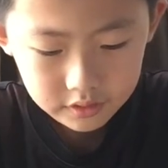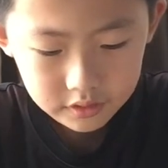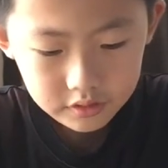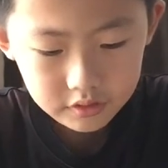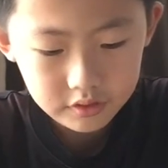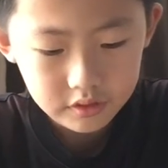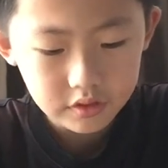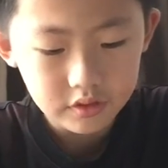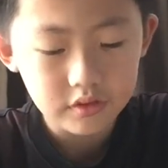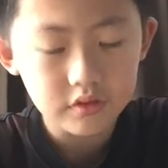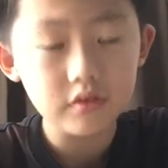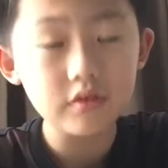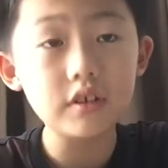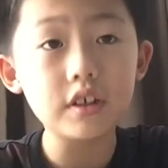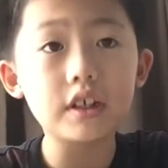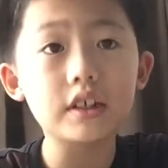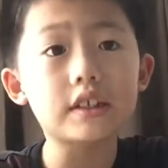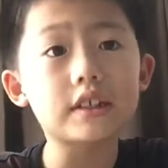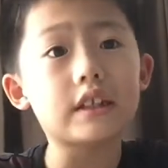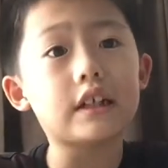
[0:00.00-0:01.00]
You need to do
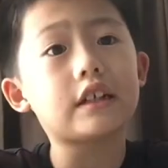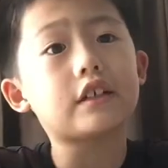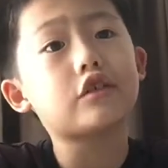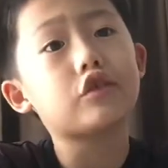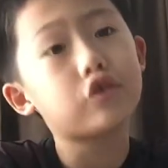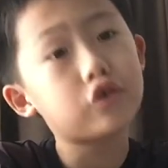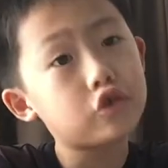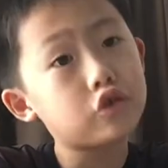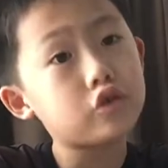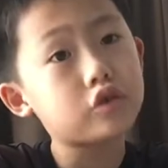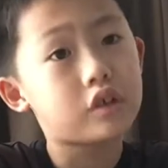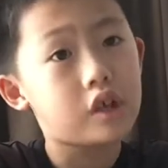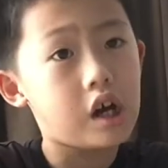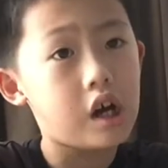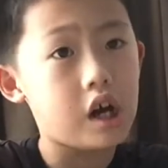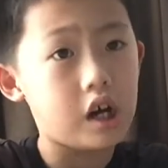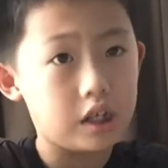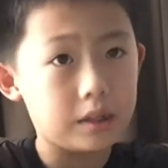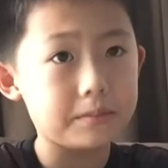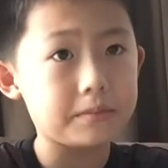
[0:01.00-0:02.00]
this like 2
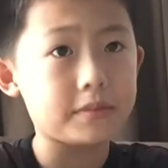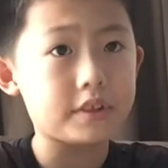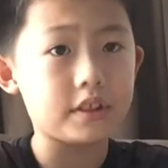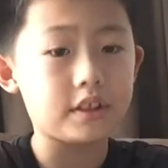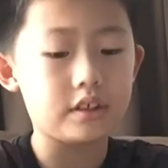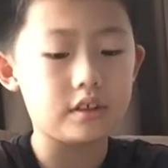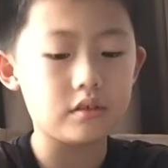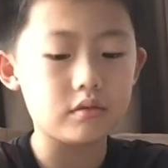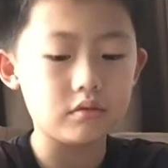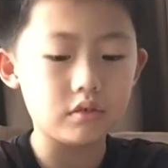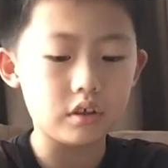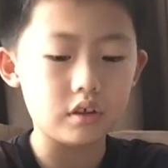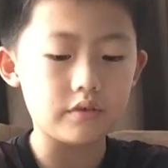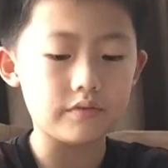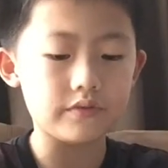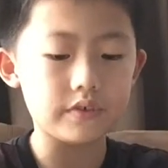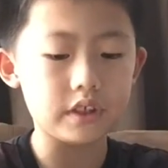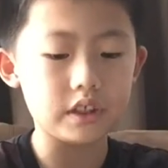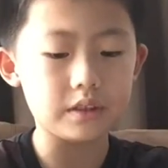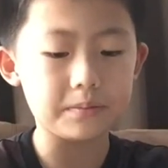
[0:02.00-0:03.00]
times in one
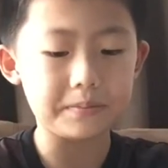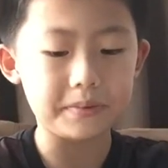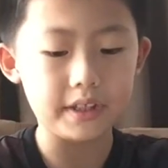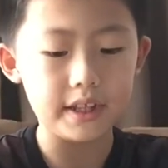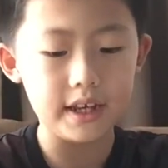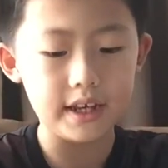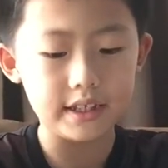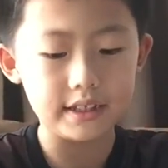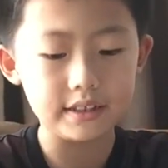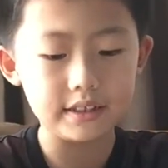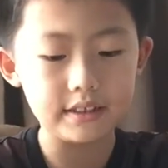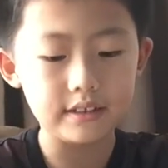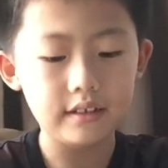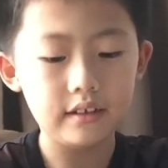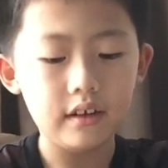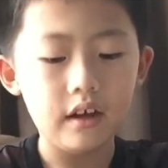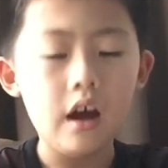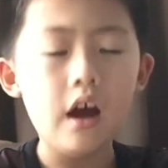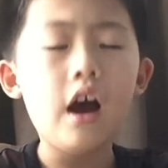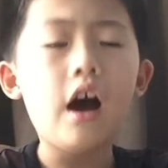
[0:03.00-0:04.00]
of these planes.
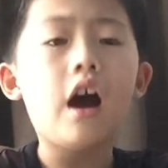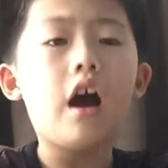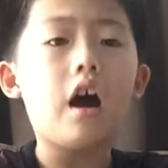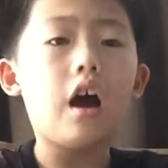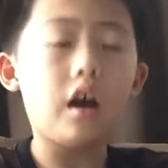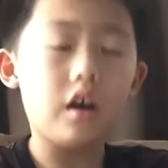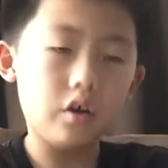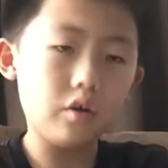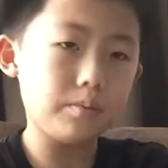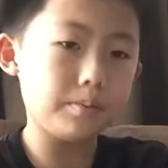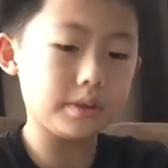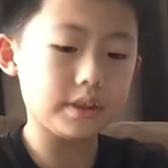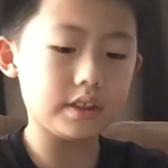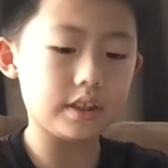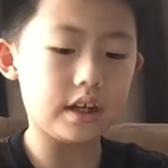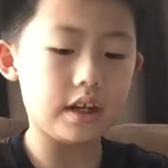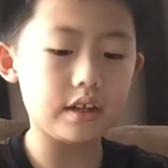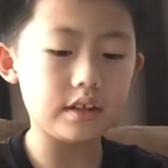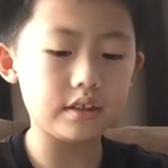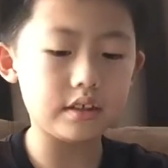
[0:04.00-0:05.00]
I hope this
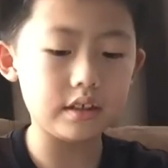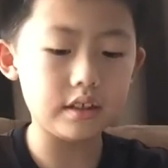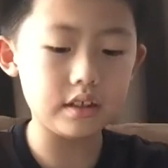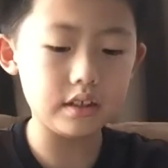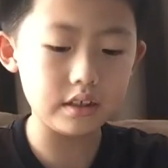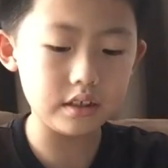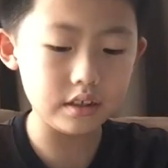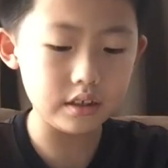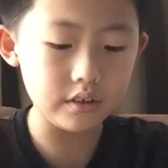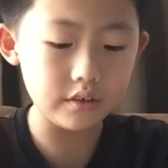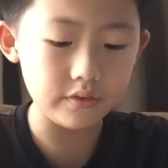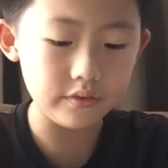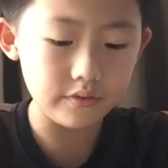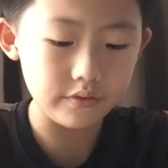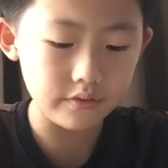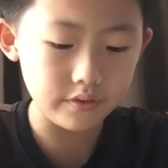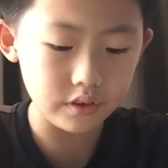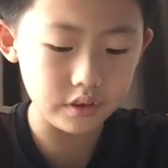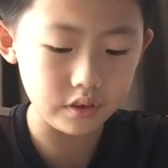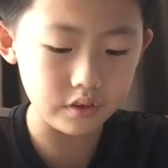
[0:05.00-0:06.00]
guy's easy
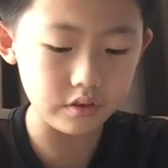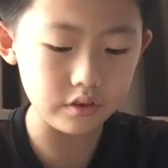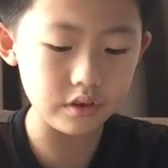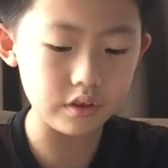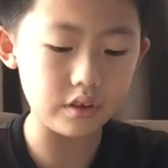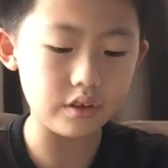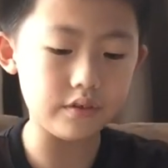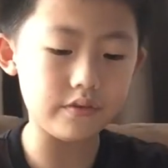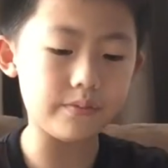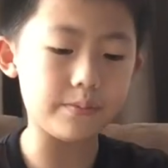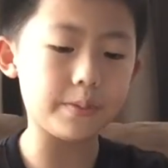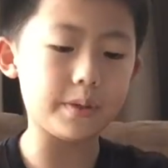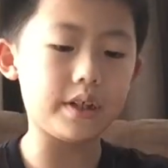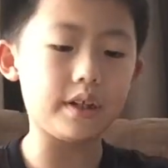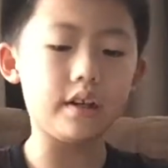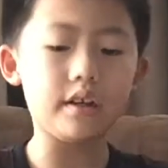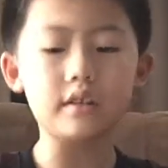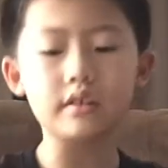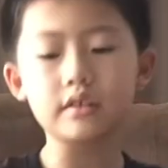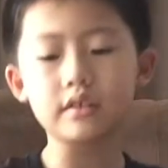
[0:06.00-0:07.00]
for you enough,
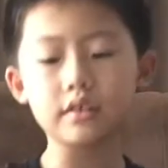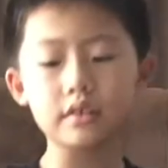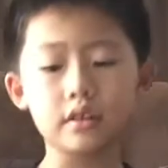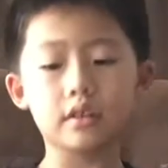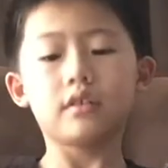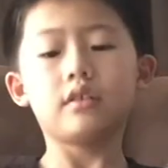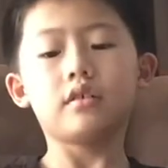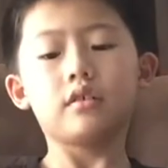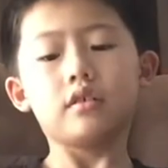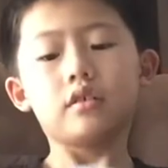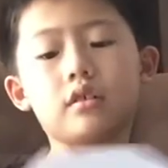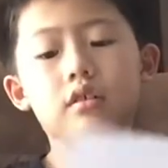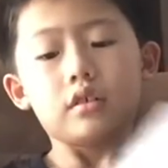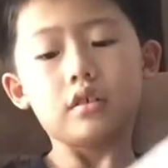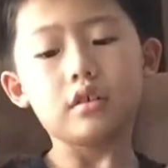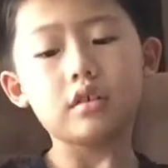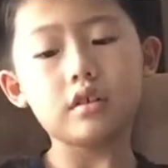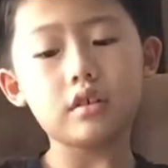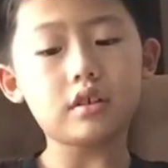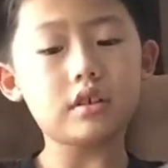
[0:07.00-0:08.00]
because
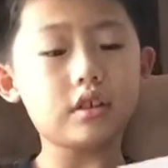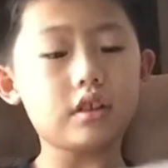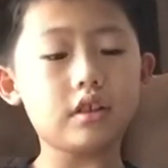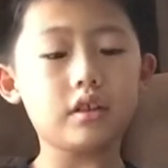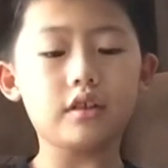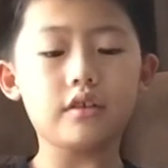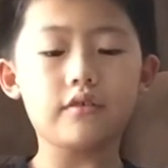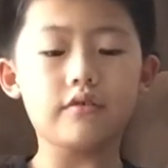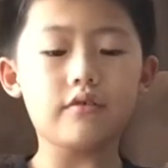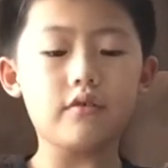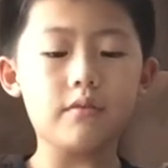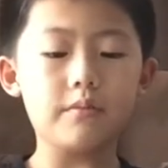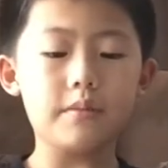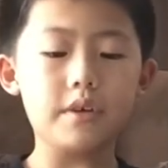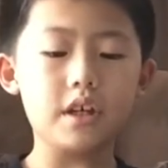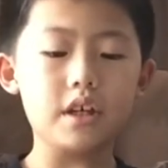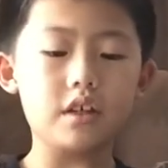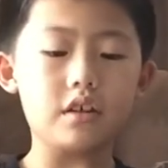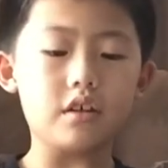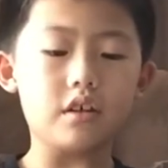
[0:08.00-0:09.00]
it's easy for
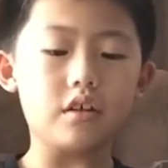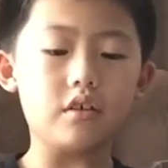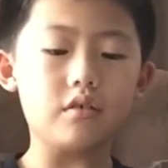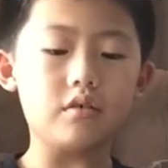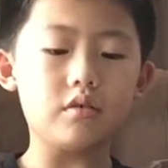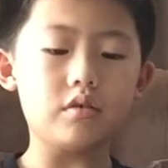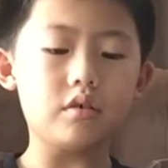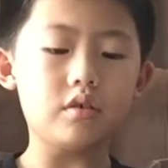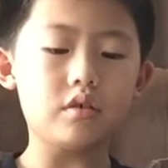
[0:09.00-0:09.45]
me though.